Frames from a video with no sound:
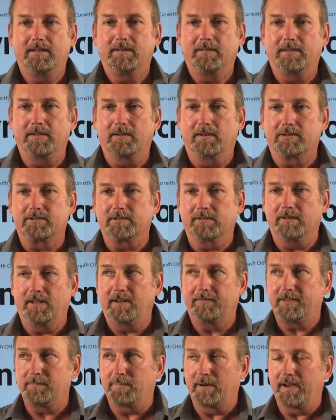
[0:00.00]
The
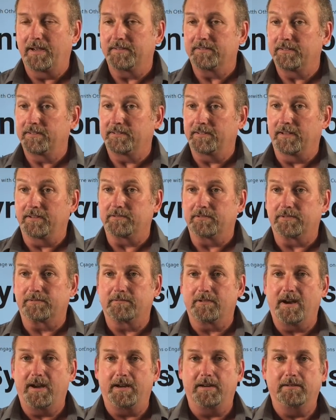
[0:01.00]
ultra-left bias the centrist
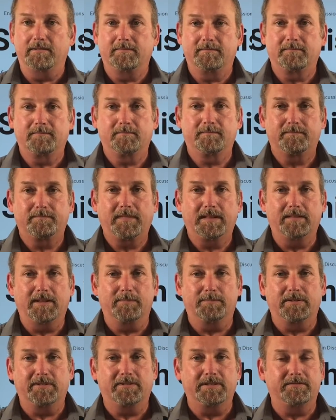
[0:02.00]
right. They
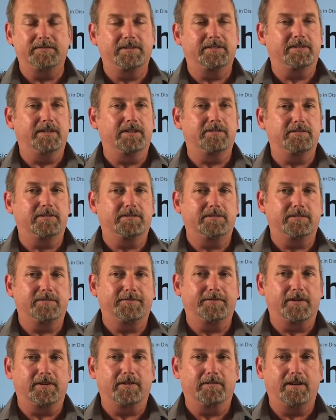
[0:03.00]
perceive the centrist as
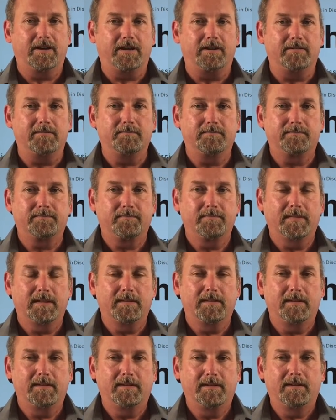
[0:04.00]
far right.
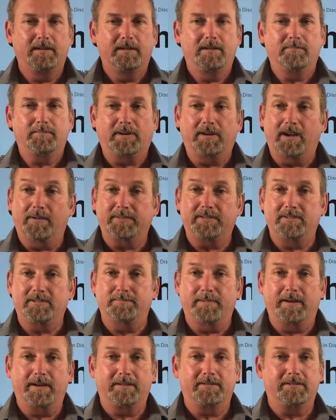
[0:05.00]
Perhaps these
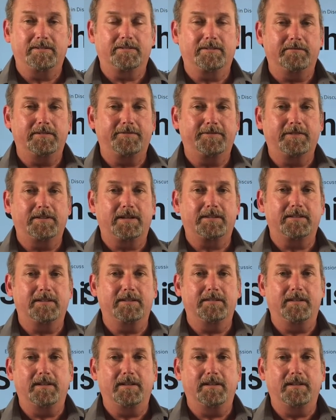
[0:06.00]
biases are reflected in